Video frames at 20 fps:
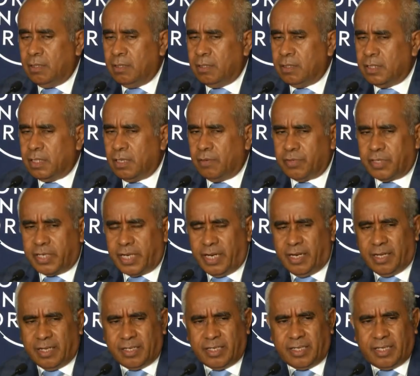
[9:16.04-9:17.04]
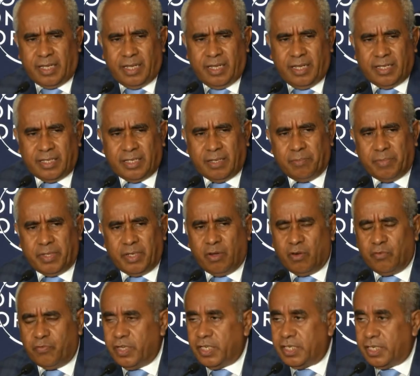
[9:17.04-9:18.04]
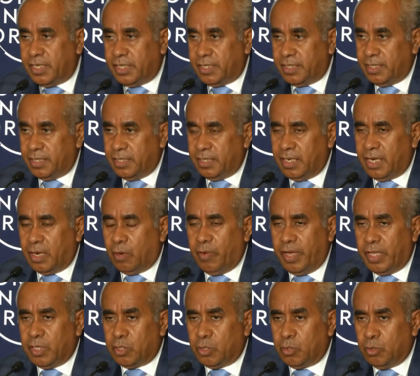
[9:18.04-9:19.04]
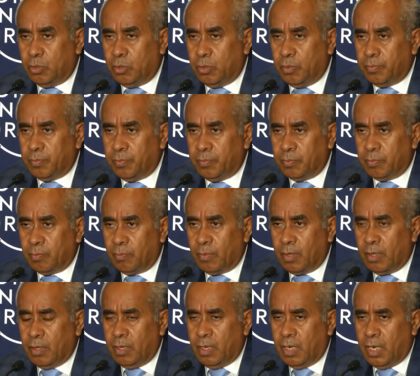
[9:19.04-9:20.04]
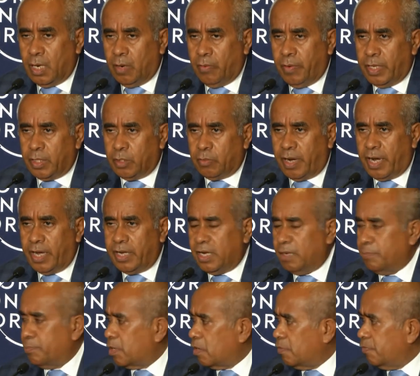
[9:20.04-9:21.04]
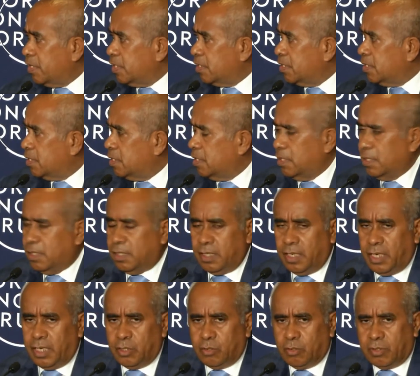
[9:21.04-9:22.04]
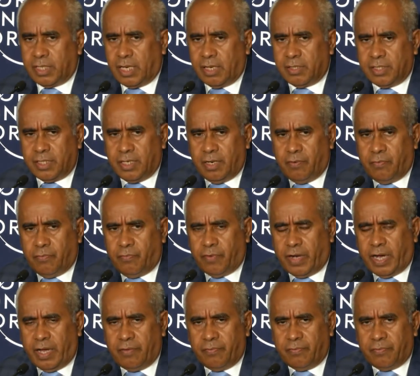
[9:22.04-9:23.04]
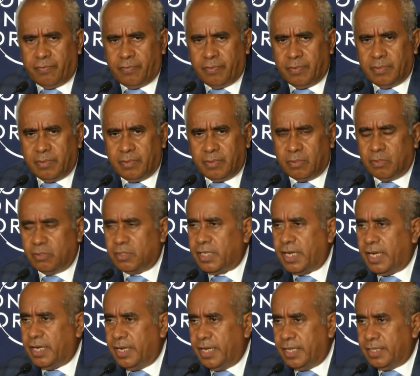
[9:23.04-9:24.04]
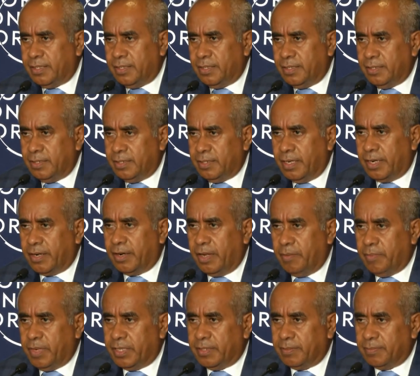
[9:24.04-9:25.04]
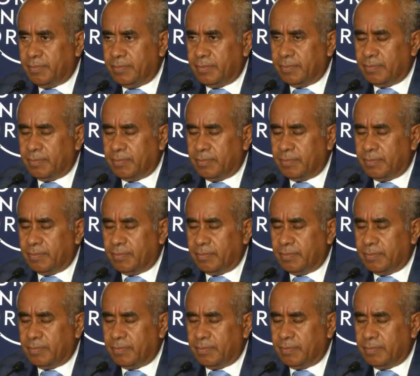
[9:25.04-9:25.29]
South China Sea something on fisheries. I went to, I went to Hainan province in 2005 to sign that agreement.